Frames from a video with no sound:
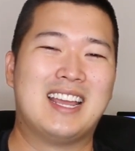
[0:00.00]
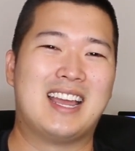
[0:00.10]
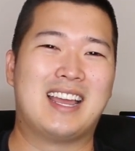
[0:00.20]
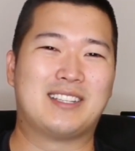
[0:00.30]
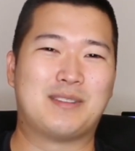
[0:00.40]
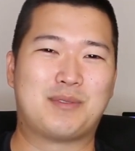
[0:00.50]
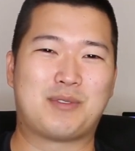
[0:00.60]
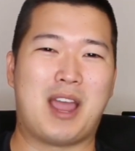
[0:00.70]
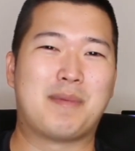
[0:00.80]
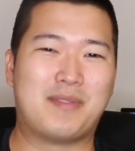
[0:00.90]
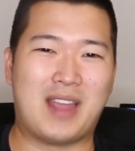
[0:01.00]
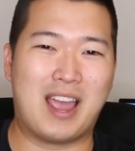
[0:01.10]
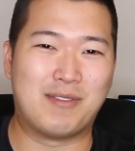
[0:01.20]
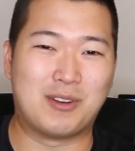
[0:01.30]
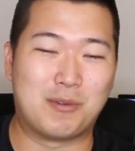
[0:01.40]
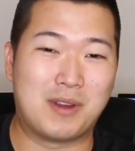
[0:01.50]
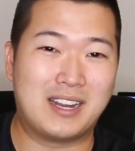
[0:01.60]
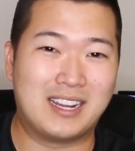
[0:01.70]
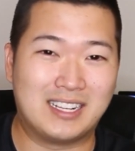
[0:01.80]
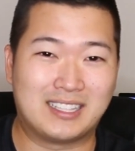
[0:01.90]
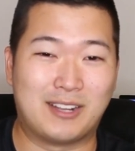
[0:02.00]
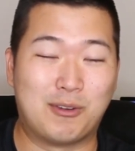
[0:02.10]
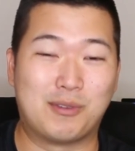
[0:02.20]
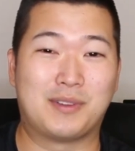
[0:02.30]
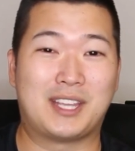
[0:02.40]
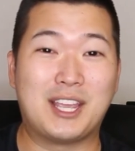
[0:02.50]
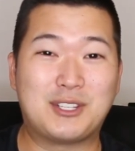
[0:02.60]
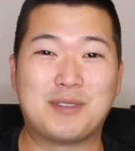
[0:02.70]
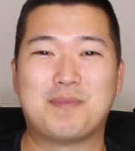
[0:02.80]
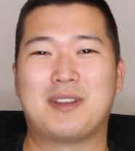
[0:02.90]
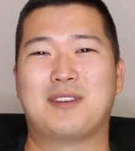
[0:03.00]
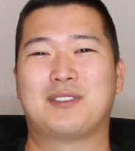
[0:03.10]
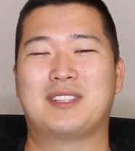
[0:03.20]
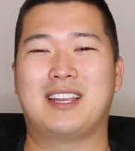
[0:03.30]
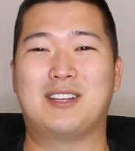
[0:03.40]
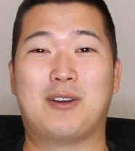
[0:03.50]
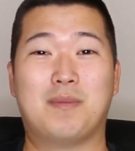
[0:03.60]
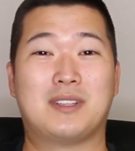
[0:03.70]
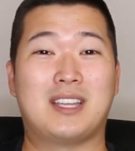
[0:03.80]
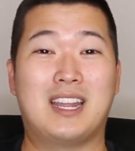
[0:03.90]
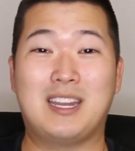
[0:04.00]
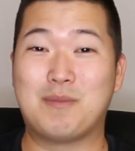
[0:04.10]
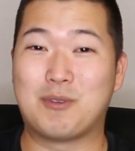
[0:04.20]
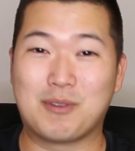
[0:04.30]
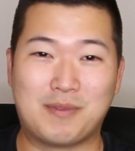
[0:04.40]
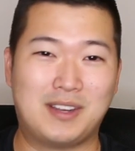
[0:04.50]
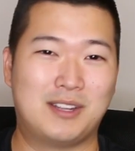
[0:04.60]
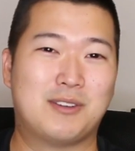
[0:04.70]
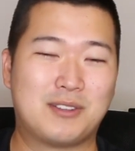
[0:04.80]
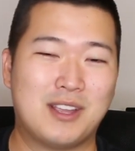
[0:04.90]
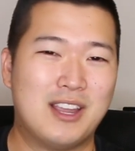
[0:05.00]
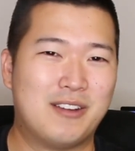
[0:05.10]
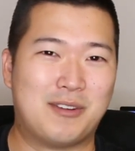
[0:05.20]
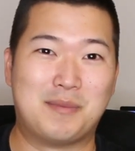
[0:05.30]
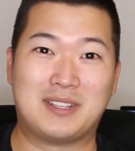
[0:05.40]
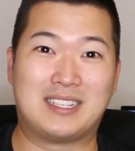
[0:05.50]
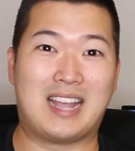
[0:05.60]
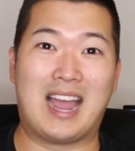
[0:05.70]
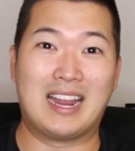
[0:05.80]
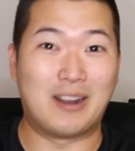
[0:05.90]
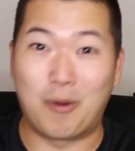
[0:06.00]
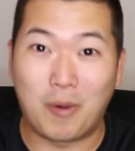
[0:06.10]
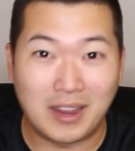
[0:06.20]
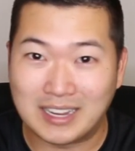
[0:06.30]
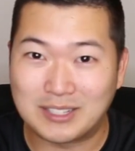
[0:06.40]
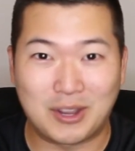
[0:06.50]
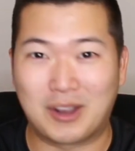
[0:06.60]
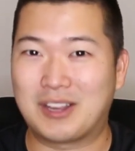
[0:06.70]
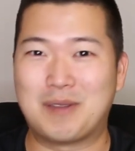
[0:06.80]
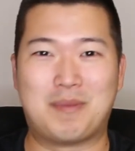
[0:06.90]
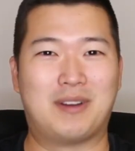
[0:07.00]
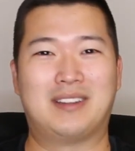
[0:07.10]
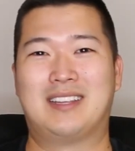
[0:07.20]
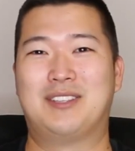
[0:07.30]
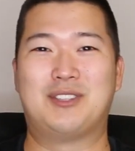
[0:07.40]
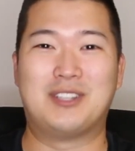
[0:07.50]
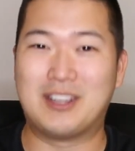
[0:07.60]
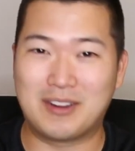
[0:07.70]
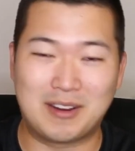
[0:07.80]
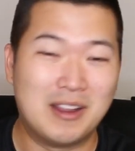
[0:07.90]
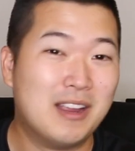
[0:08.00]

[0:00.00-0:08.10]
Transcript: and subscribe if you haven't already and hit that notification bell so that you don't miss any more videos from this guy in Hawaii talking about engineering,